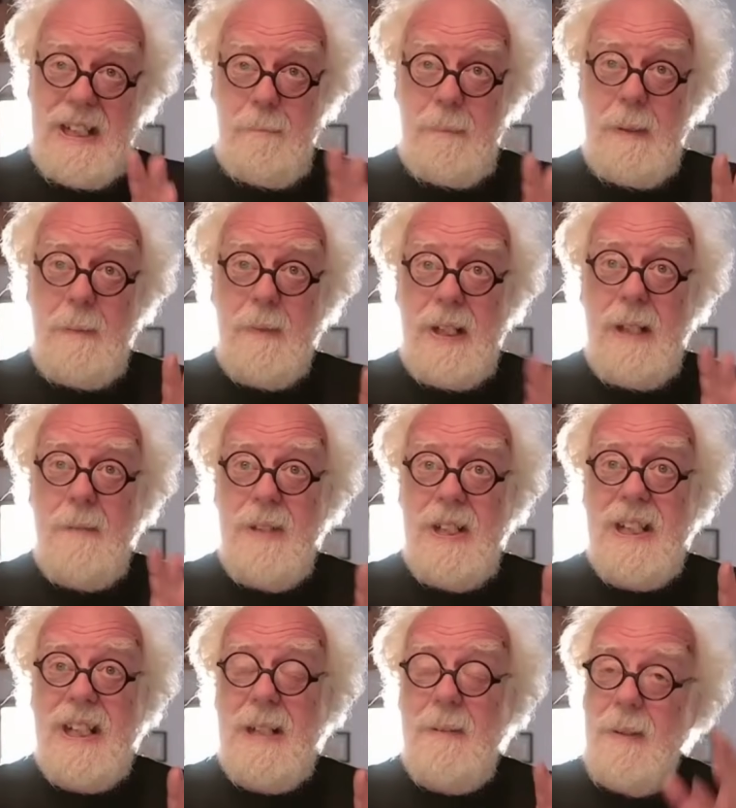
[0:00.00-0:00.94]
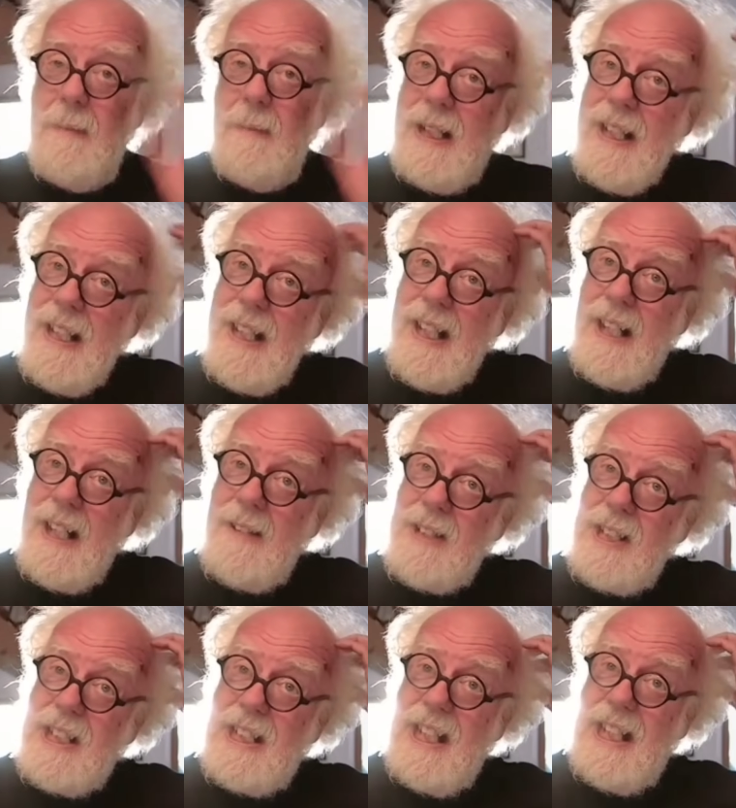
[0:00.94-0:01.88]
people come and stay with me. I
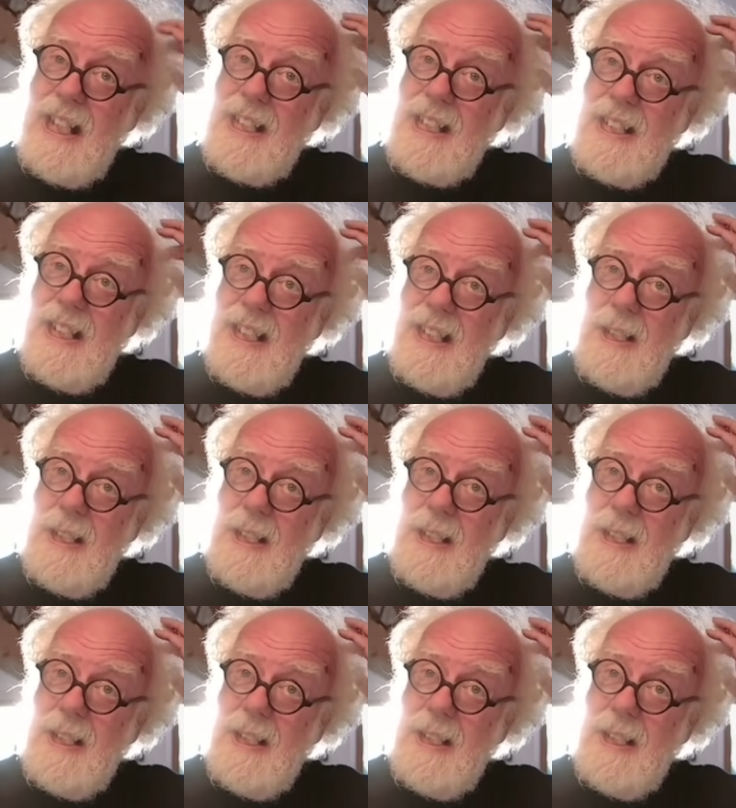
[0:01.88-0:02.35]
just had